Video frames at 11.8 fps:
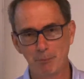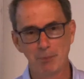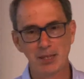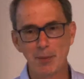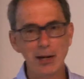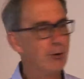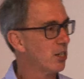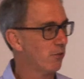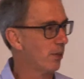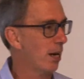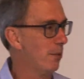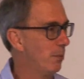But the main reason
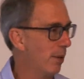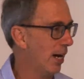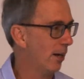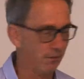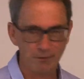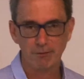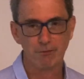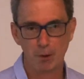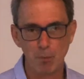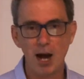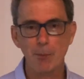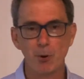for coming back,
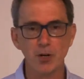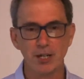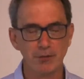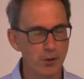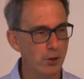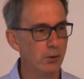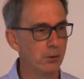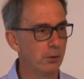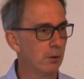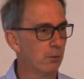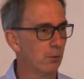from my point of view,